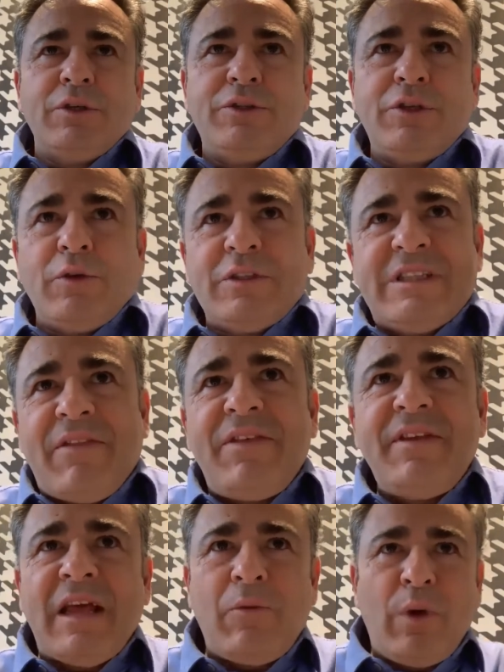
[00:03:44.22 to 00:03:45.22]
So something
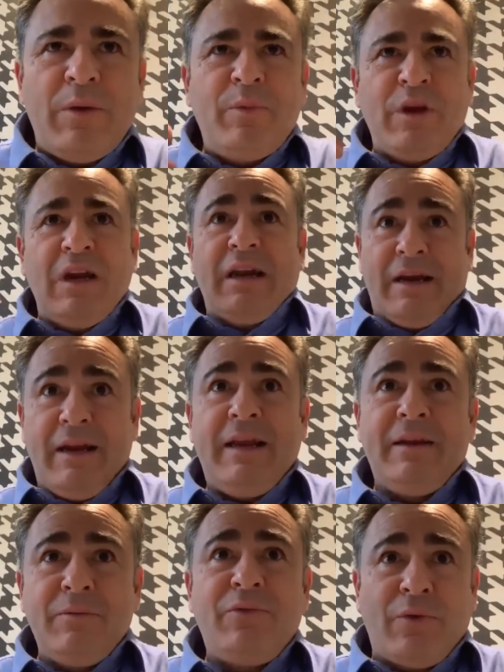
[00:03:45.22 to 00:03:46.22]
that we've been learning
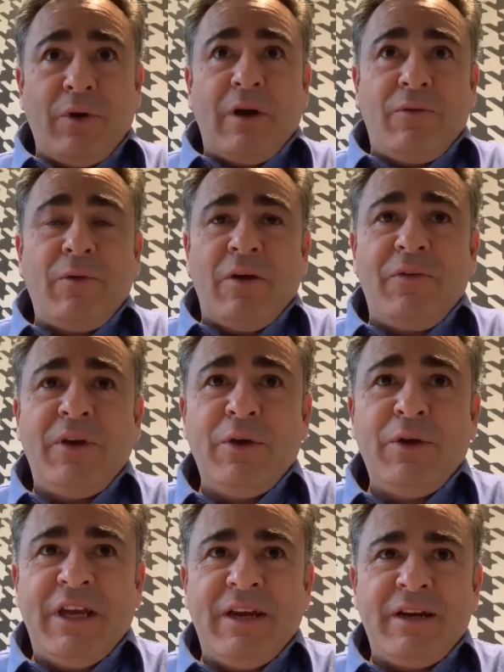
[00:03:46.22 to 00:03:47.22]
for a few
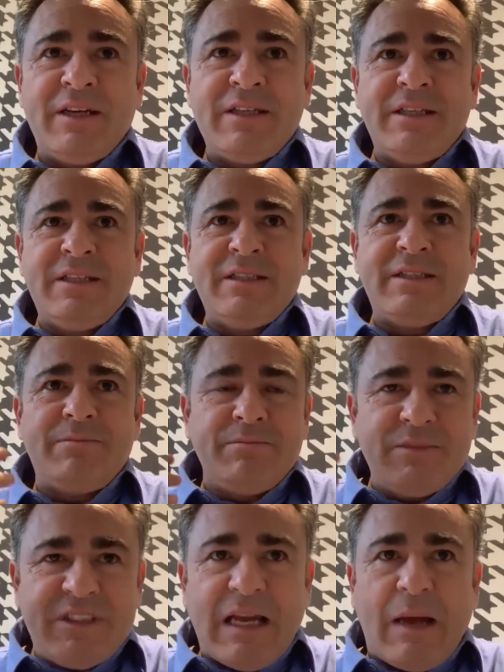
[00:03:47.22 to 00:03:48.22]
years is
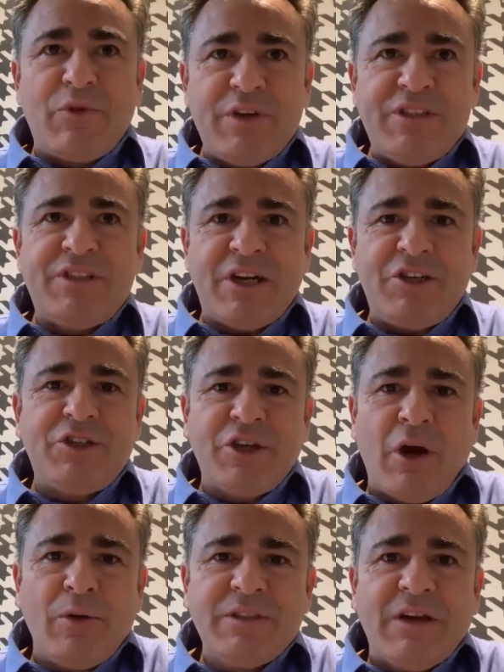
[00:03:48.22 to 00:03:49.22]
some research
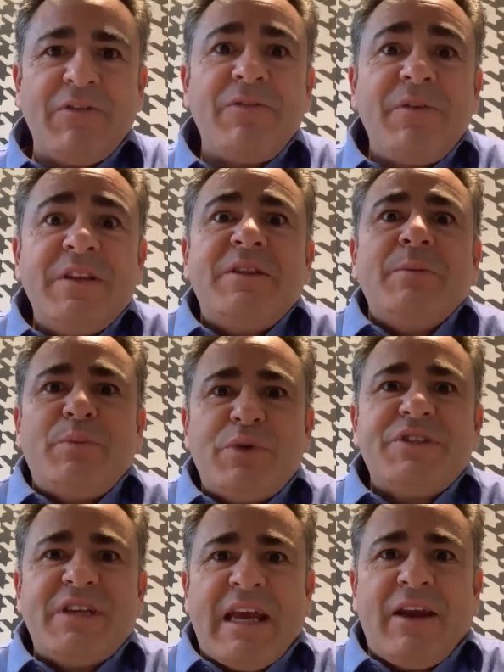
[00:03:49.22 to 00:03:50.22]
shows that
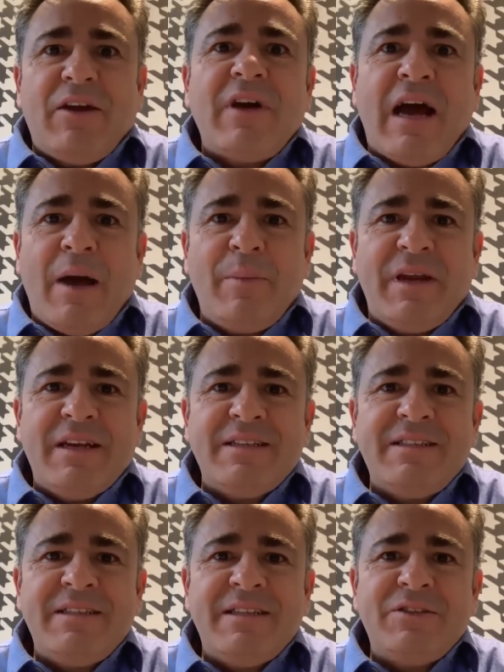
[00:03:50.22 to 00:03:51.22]
50% of happiness
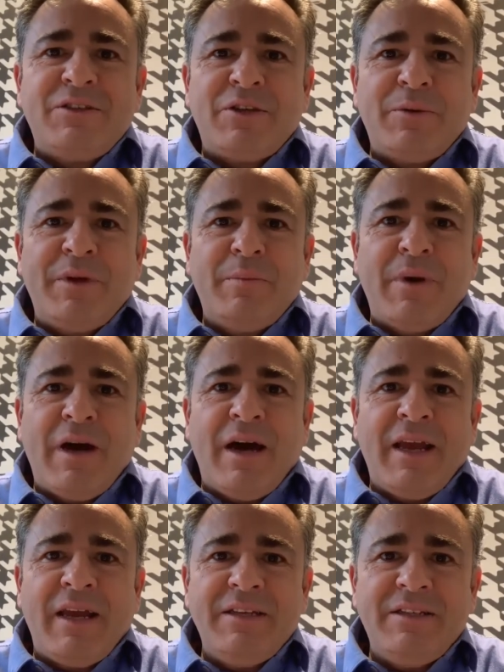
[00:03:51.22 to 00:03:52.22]
is determined
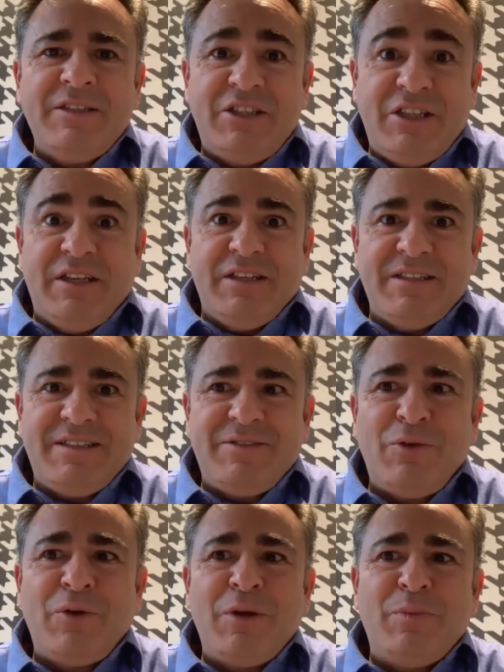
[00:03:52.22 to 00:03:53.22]
by genes,
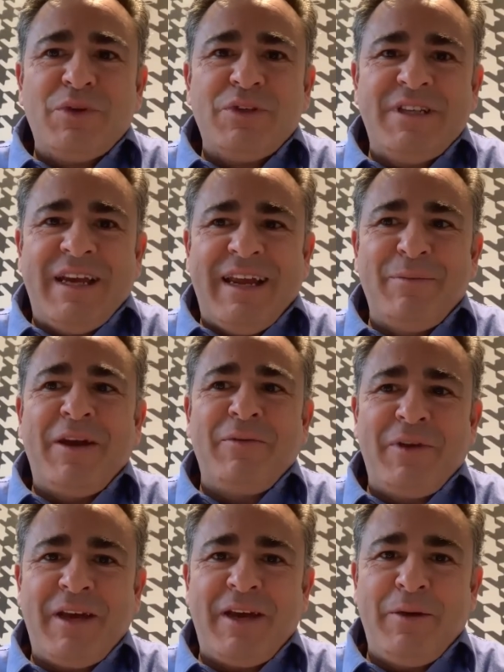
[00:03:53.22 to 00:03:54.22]
40% by
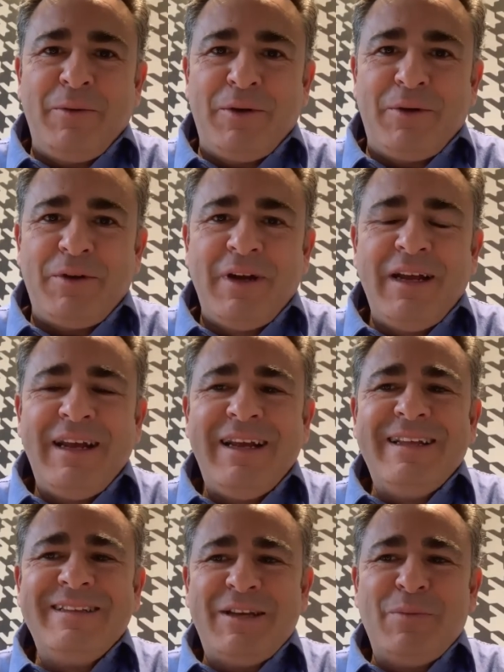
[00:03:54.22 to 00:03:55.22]
behavior,
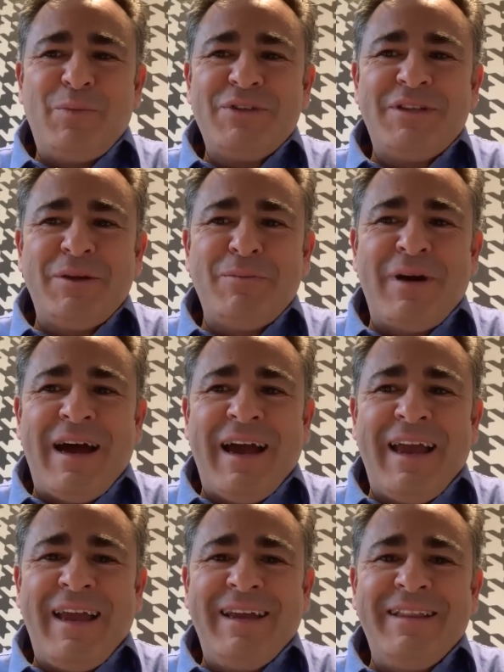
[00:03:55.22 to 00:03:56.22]
10%
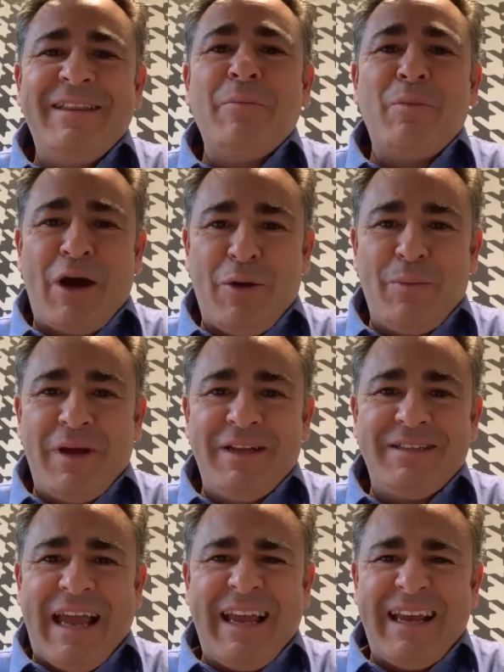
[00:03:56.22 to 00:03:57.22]
by the environment.
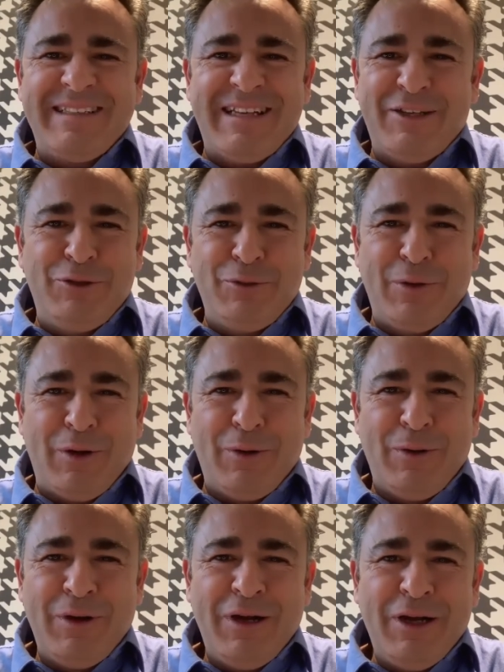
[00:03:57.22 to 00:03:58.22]
I guess that
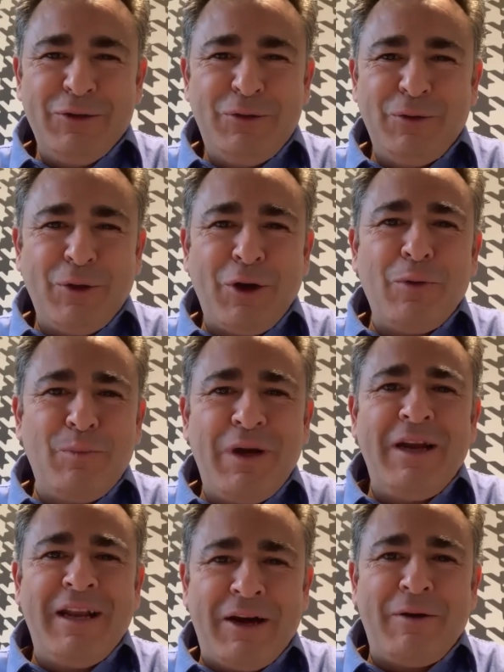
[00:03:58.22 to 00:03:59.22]
you don't
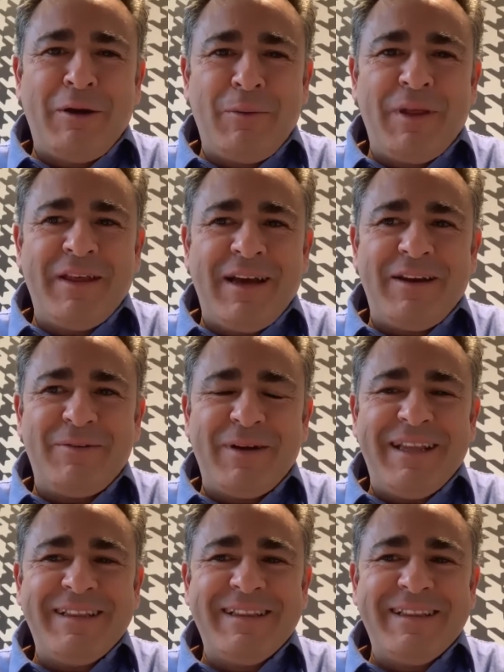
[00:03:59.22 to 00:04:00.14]
completely agree with that, right?